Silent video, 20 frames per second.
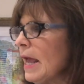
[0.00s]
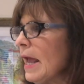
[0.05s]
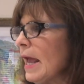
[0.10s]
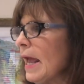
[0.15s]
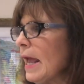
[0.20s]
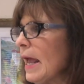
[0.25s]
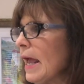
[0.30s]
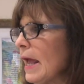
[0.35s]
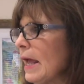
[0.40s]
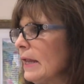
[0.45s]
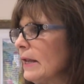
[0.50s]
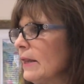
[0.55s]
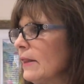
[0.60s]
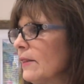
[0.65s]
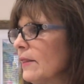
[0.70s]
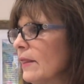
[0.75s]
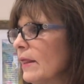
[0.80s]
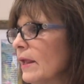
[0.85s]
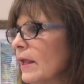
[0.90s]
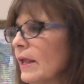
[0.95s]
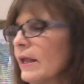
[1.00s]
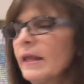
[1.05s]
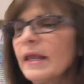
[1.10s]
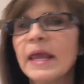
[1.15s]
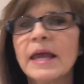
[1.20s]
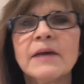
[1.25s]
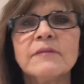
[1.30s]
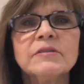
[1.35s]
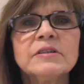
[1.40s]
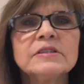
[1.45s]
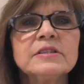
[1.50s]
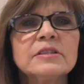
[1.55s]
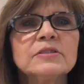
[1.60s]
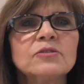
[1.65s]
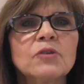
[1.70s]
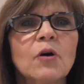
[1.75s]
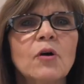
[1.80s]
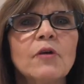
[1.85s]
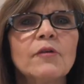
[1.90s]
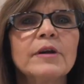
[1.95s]
and the canvas is
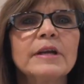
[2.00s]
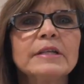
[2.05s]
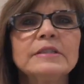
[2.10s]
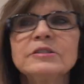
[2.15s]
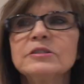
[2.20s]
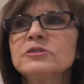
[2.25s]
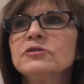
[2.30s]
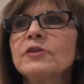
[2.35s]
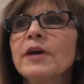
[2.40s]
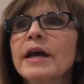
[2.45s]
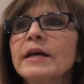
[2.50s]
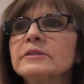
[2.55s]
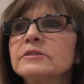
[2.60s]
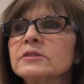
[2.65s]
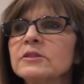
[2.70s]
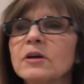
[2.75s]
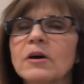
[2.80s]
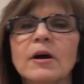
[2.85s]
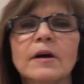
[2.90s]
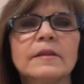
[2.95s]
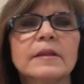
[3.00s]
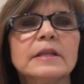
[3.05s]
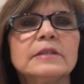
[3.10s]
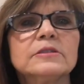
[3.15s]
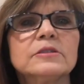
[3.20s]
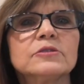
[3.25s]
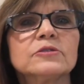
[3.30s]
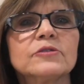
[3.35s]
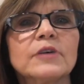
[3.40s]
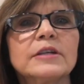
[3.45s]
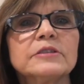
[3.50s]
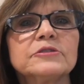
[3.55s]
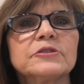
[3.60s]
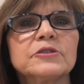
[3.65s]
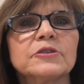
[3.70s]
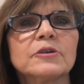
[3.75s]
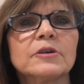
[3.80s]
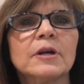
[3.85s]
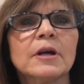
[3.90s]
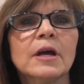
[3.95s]
already stretched on these
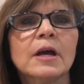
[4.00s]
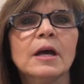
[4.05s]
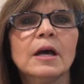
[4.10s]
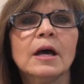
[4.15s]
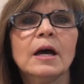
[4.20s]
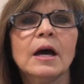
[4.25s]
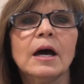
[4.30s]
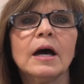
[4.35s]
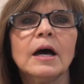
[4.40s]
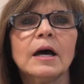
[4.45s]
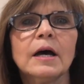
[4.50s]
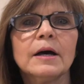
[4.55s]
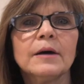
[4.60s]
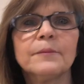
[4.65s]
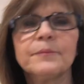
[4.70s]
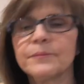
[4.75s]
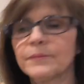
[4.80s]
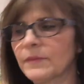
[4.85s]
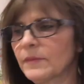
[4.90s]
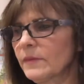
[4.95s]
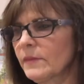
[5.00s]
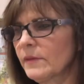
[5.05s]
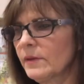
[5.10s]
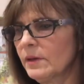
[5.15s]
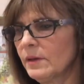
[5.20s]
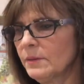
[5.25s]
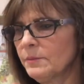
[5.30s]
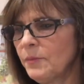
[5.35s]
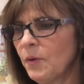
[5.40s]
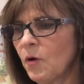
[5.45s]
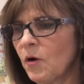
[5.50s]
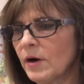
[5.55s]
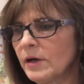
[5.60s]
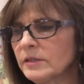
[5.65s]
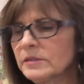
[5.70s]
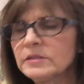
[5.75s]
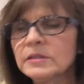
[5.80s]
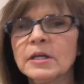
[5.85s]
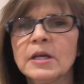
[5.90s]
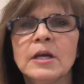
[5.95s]
stretcher um,
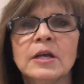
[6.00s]
bars